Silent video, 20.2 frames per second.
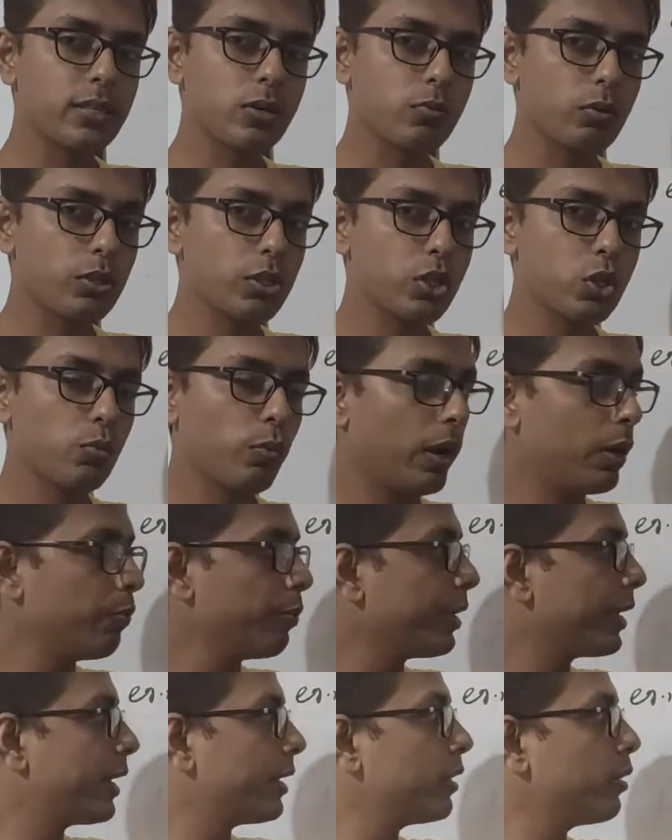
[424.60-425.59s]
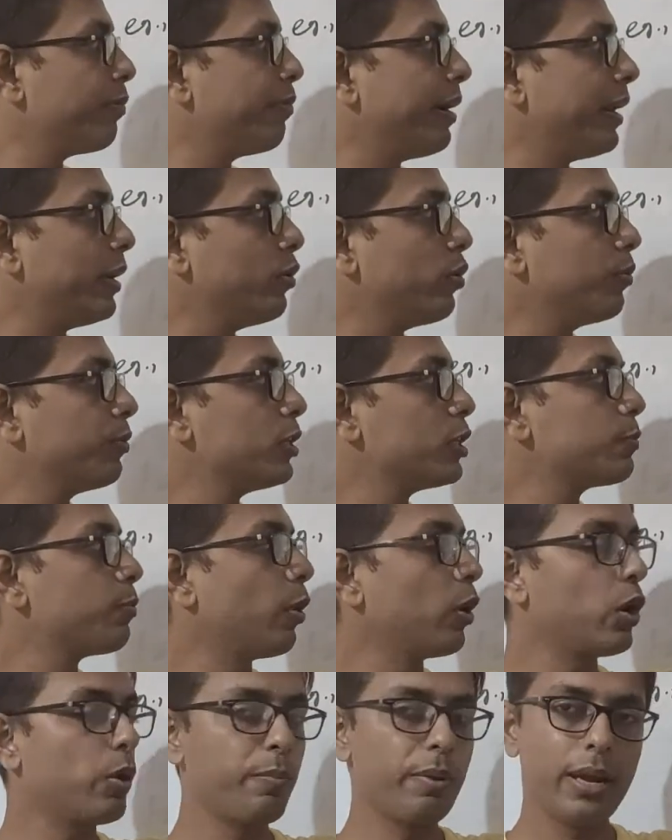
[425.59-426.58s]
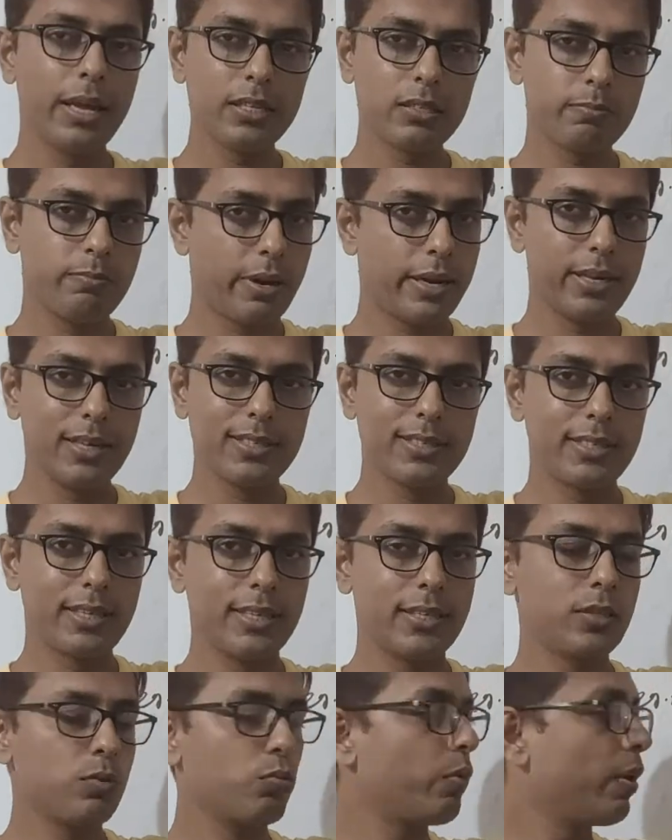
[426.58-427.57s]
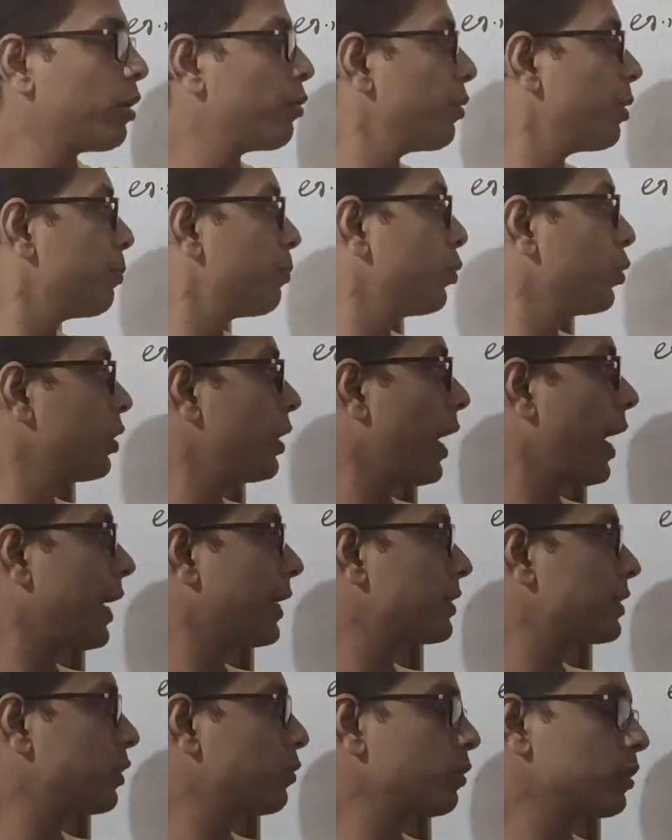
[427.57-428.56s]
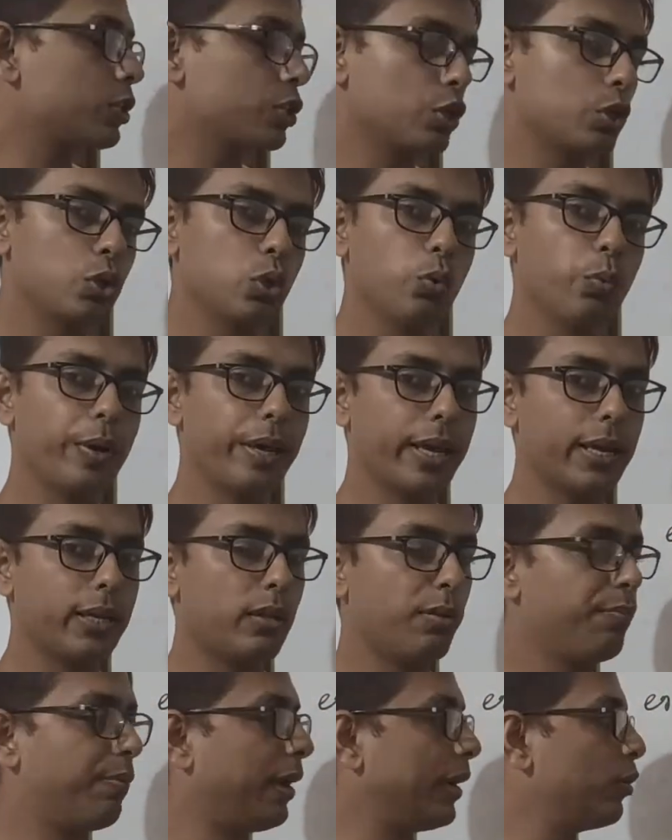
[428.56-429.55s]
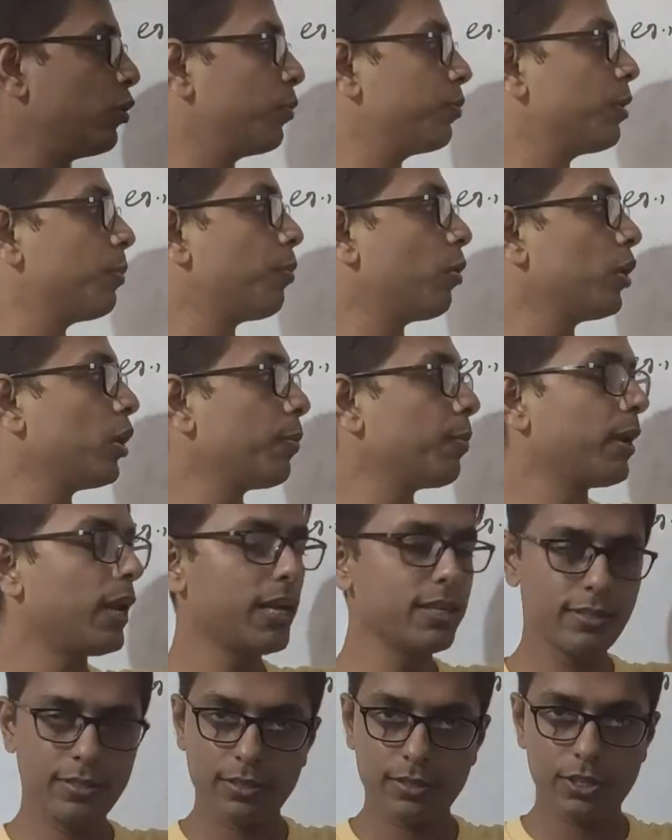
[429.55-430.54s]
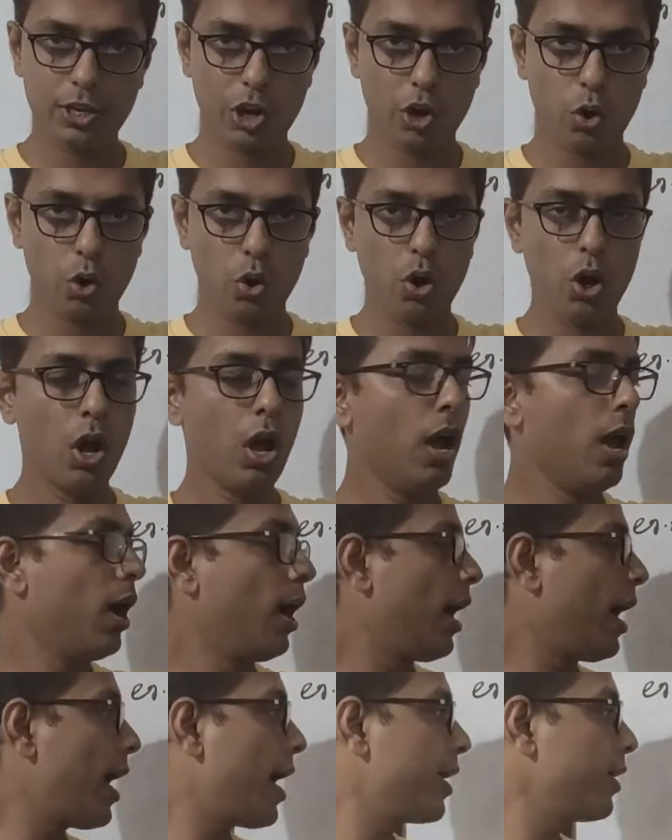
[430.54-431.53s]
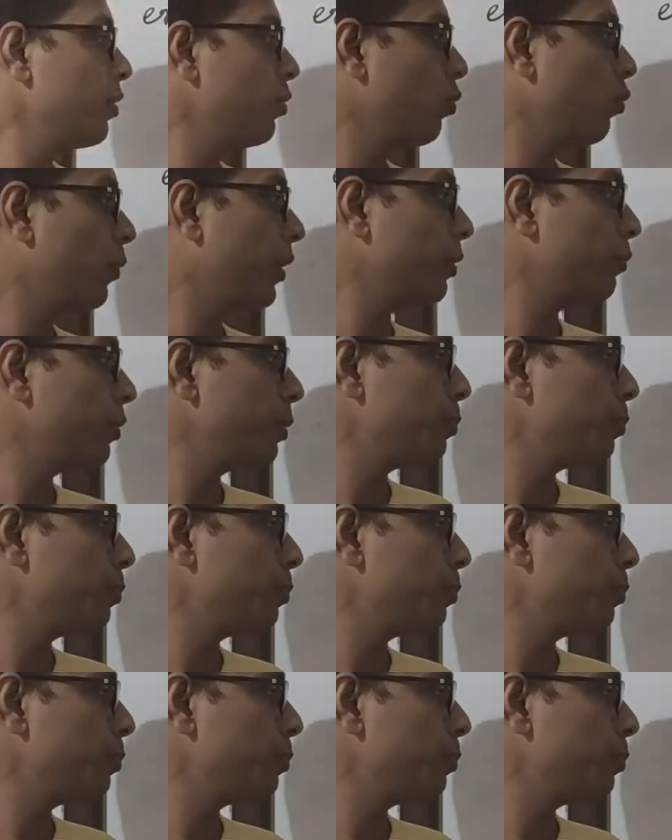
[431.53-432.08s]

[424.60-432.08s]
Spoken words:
equals to 1, we get the value of this polynomial as minus 6. When we put x equals to 2, we get the value of the polynomial as 0. And when we